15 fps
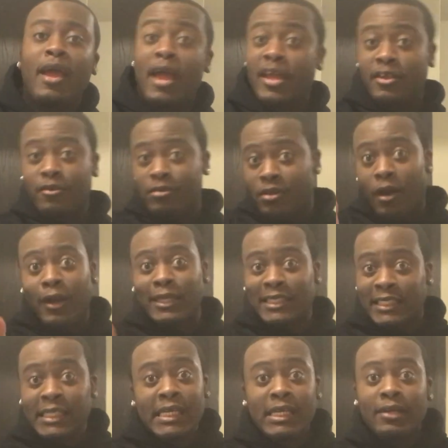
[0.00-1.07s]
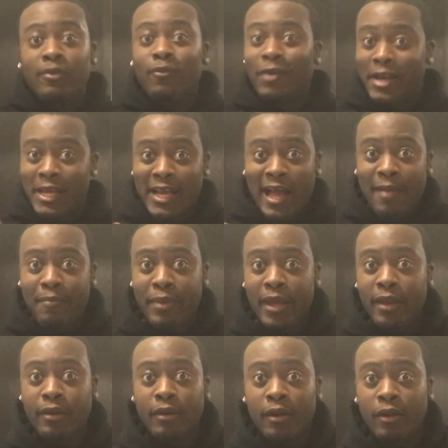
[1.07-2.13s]
And you saw the scene when he got
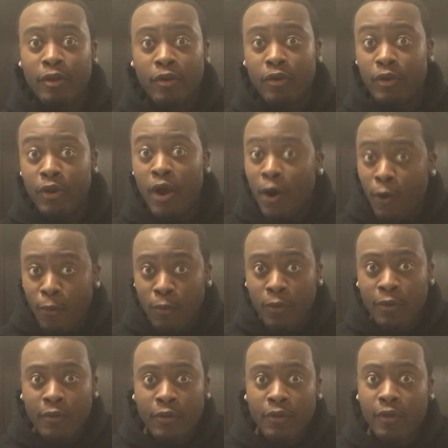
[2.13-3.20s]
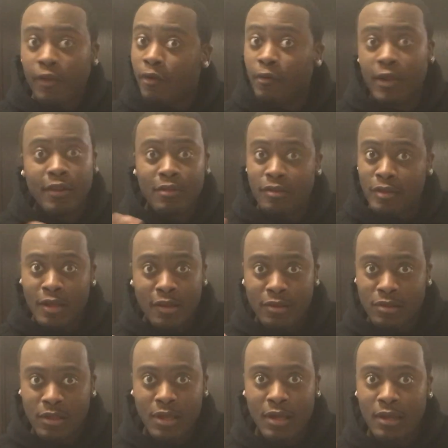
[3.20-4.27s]
bit? No? You didn't see the
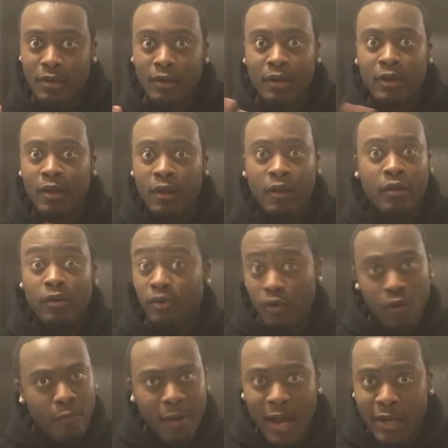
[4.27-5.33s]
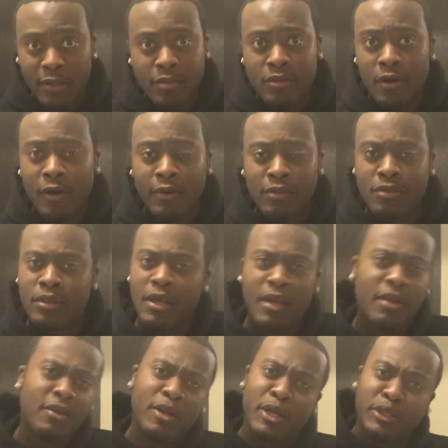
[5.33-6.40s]
scene? Nobody saw the
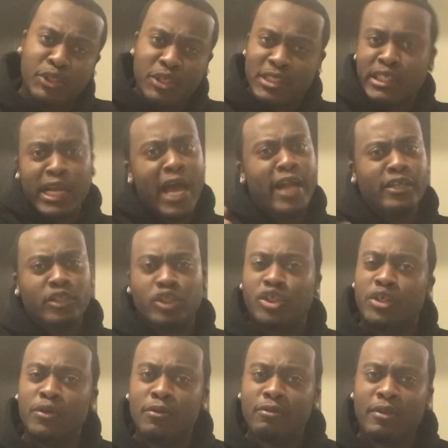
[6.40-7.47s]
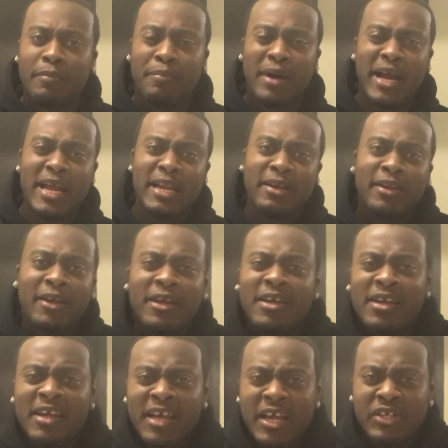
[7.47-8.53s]
scene? They just kind of showed the bite?
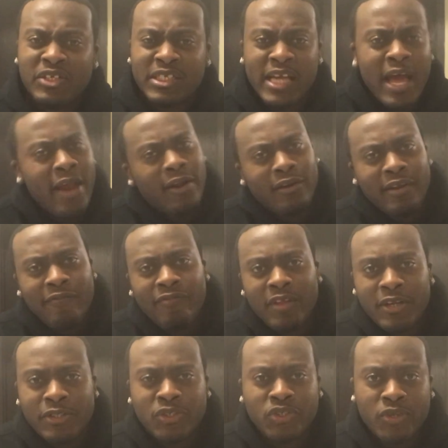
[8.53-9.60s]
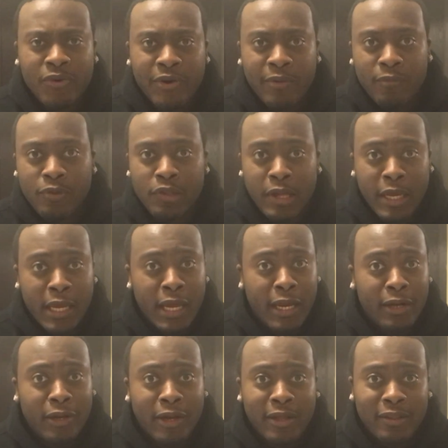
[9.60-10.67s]
He just kind of lifted his shirt and was like,
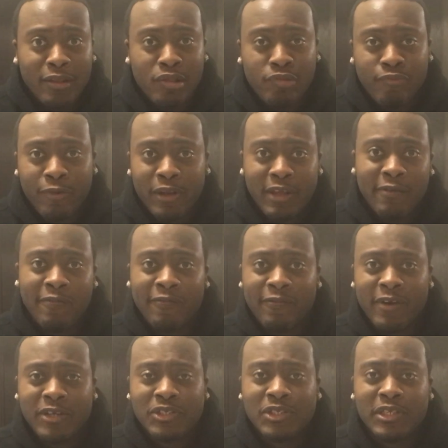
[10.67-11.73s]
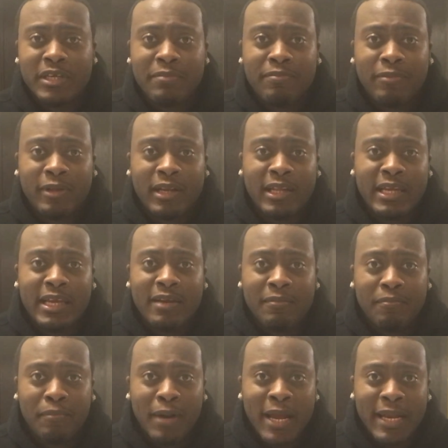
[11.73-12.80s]
hey, look at this really freshly
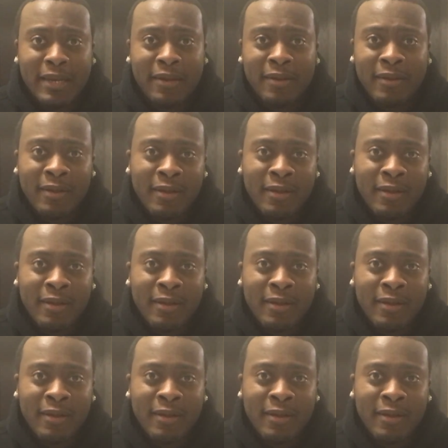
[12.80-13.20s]
clean bite.